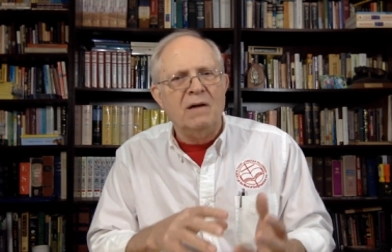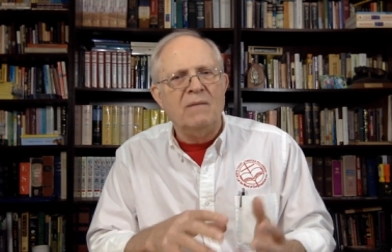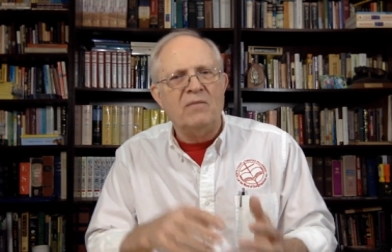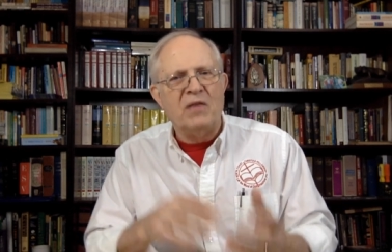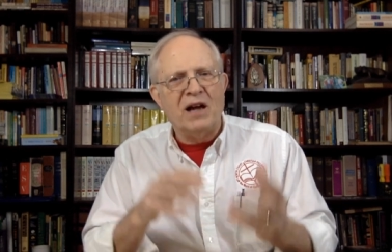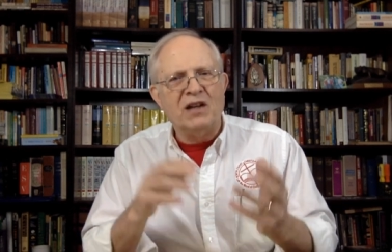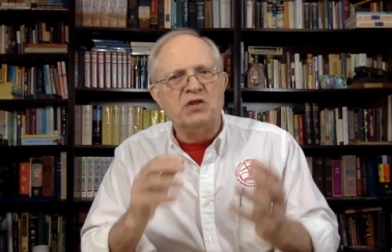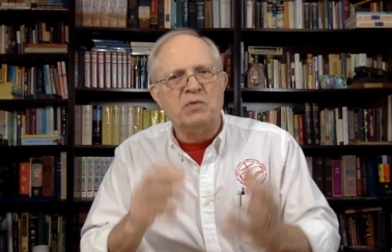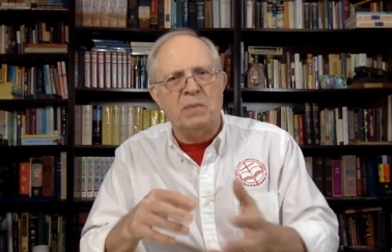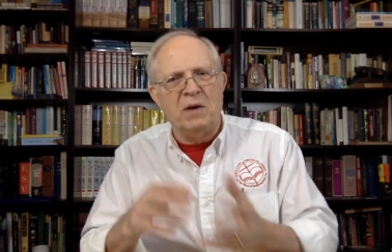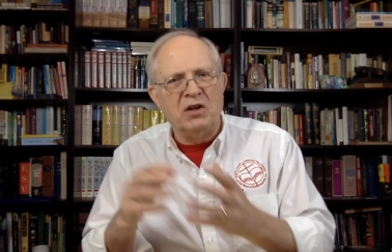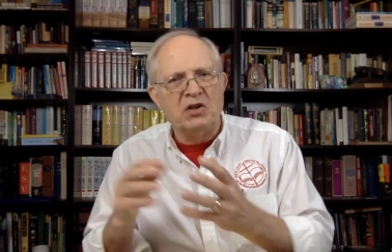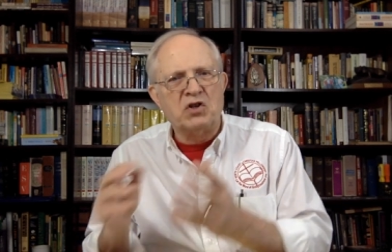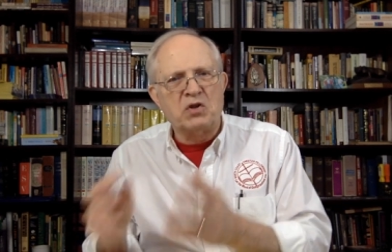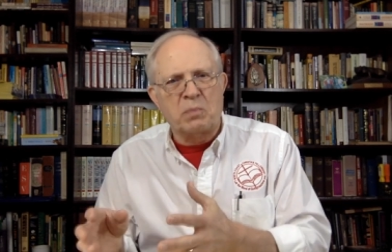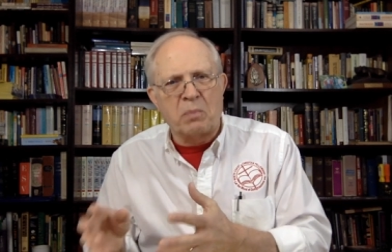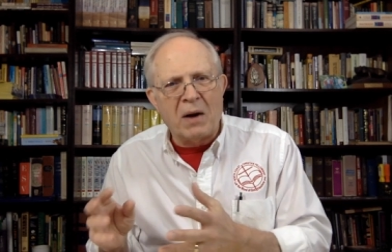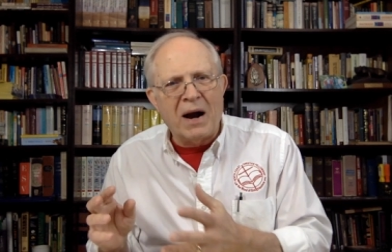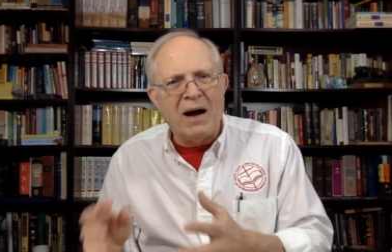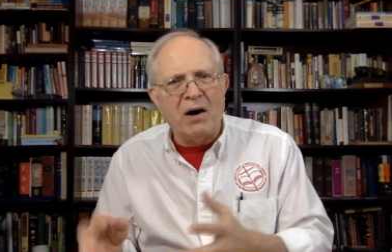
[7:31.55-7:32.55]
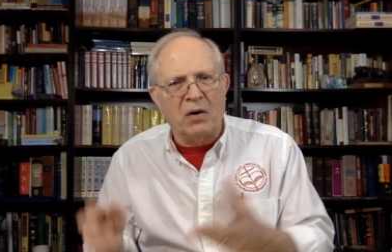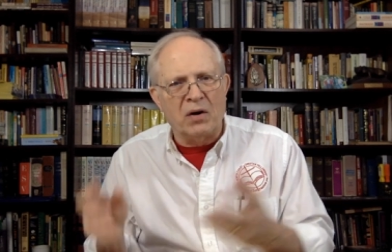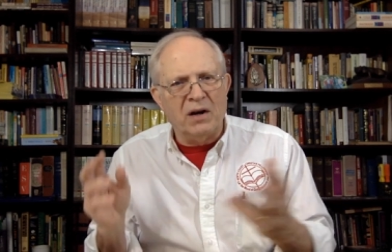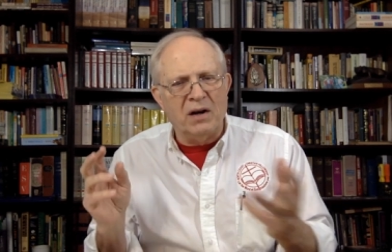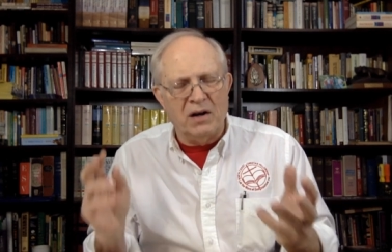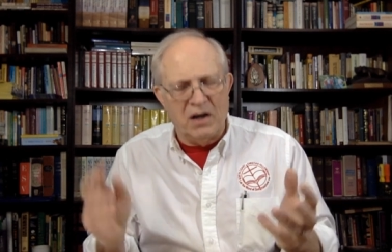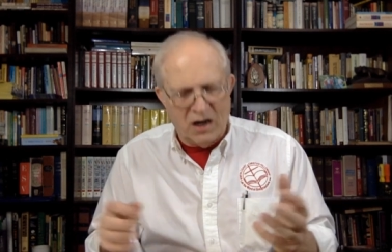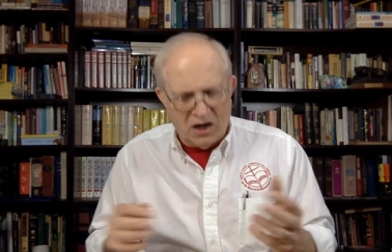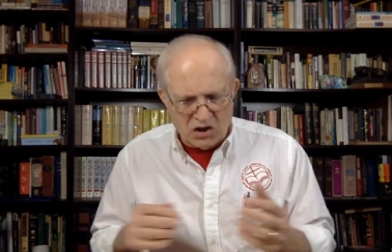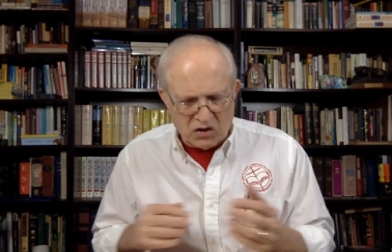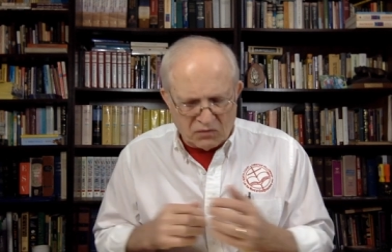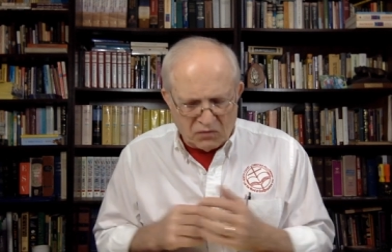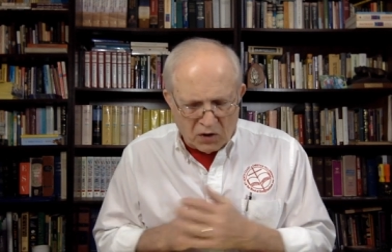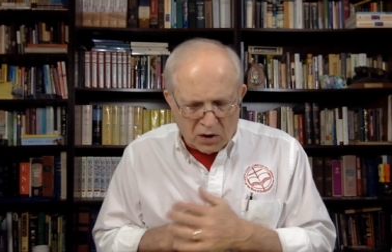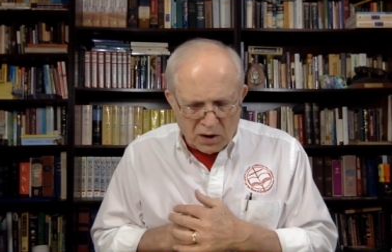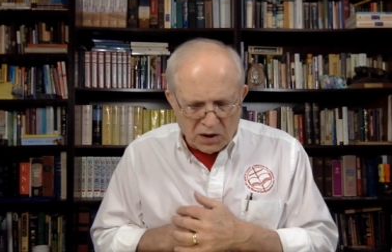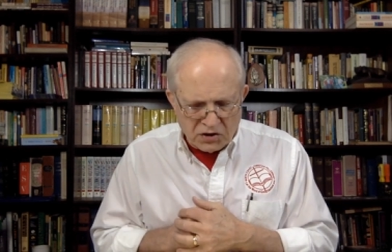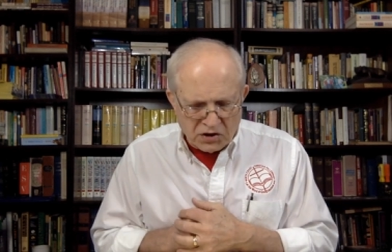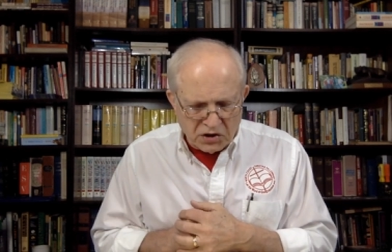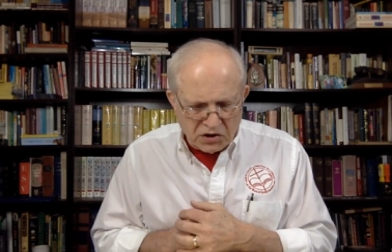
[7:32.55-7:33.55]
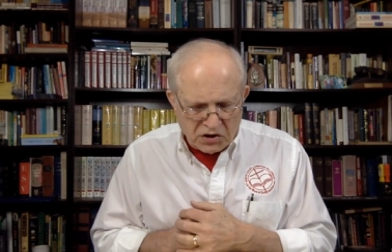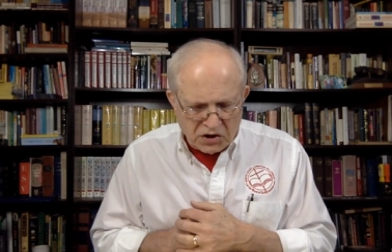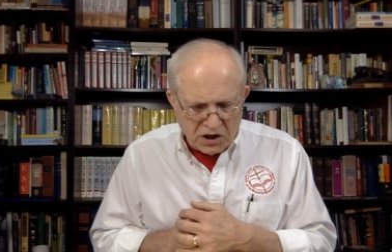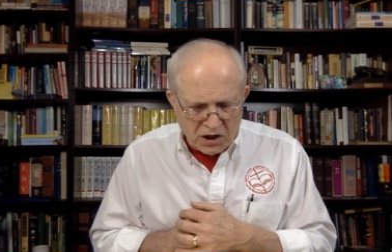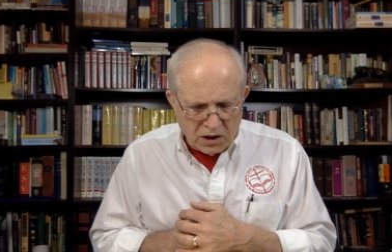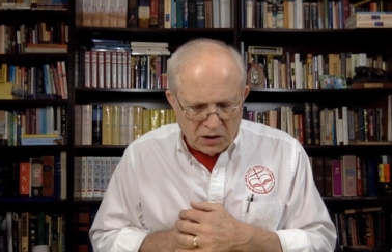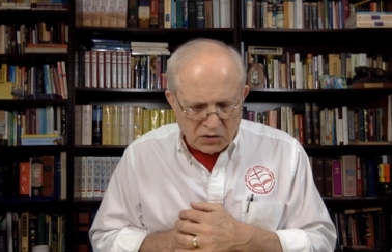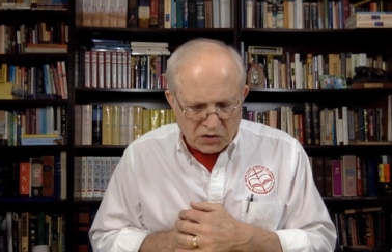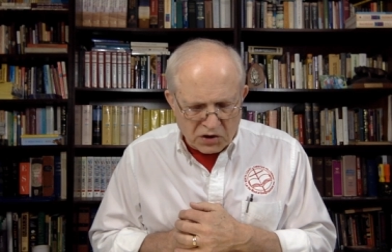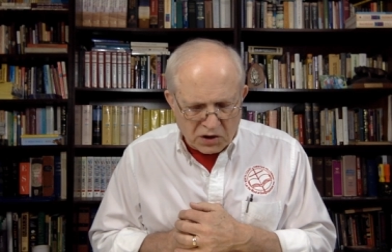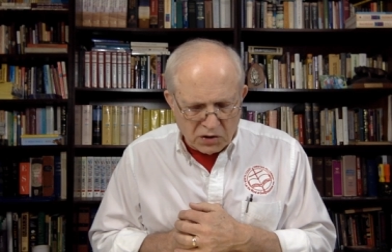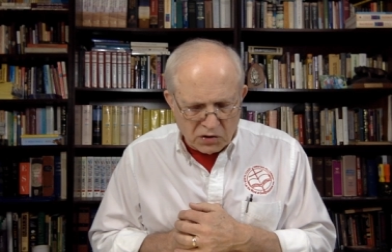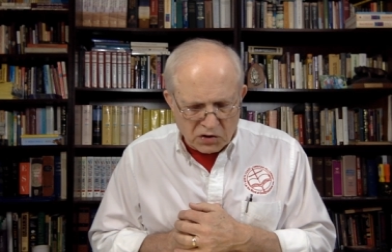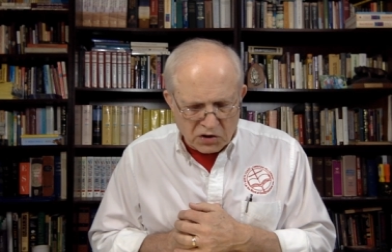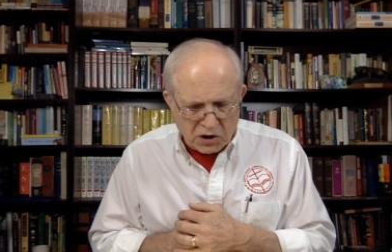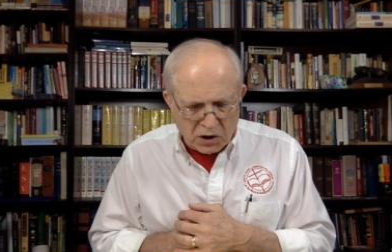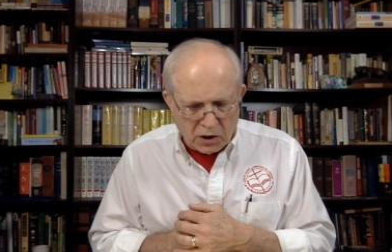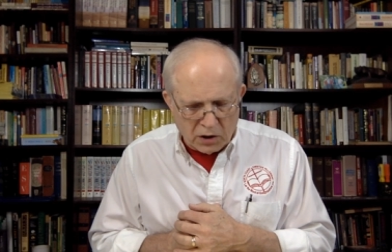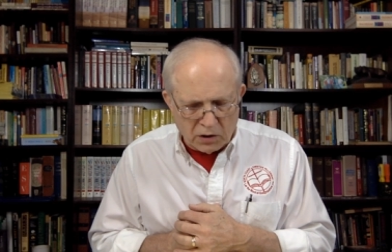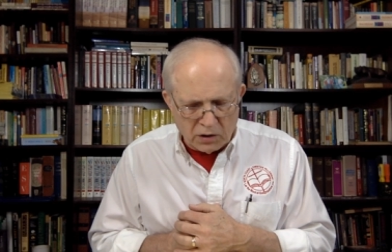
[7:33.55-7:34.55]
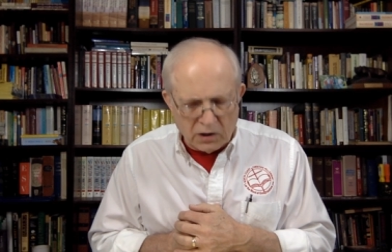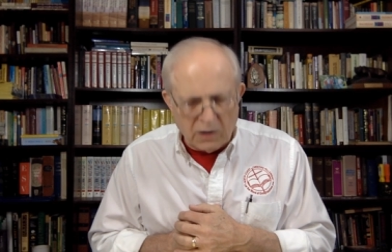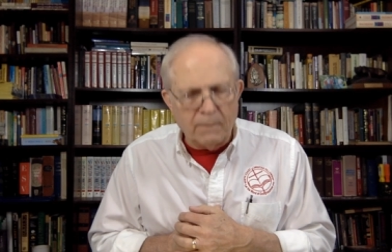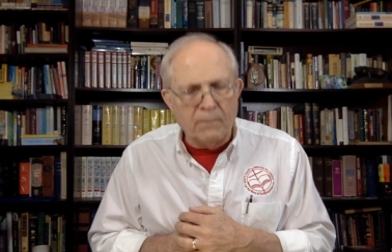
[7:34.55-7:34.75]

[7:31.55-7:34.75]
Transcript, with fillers: that's been sprouted as far as a seed is concerned.